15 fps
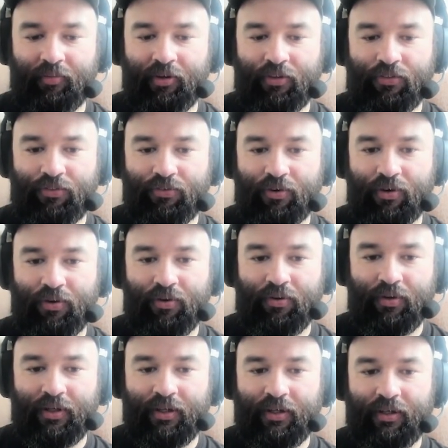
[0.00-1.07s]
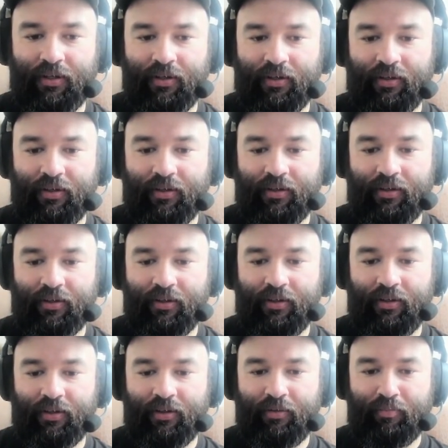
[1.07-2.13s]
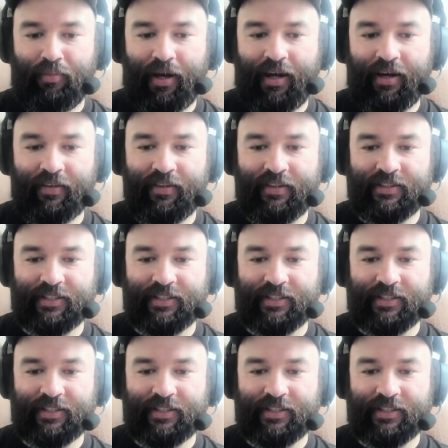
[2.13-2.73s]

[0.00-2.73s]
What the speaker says: I'm going to throw my other